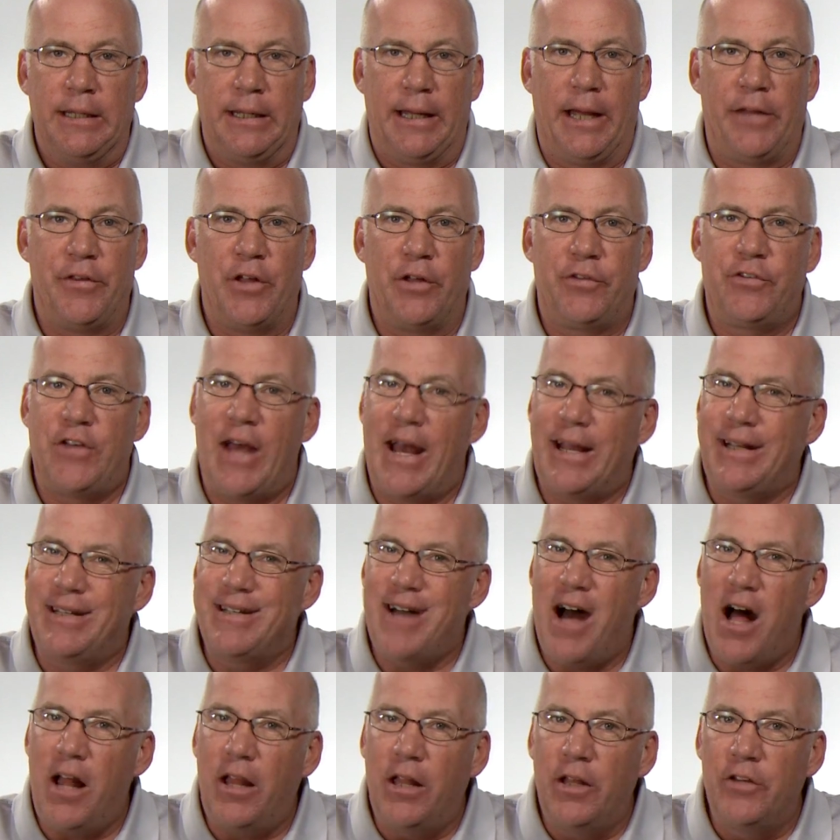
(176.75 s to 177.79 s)
And the
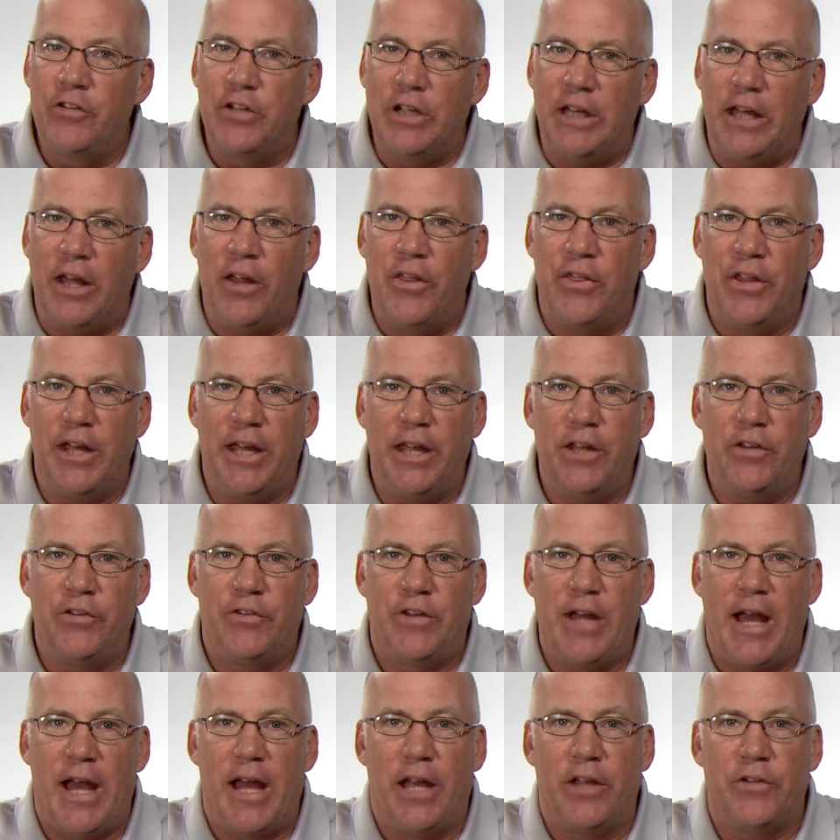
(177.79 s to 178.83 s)
technology these
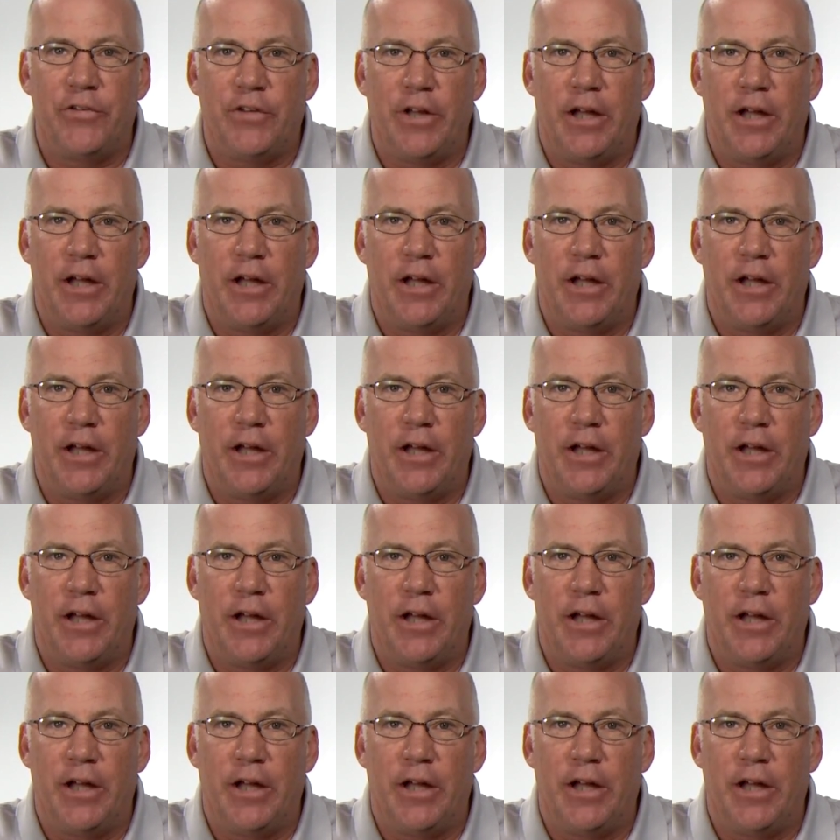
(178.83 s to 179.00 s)
days,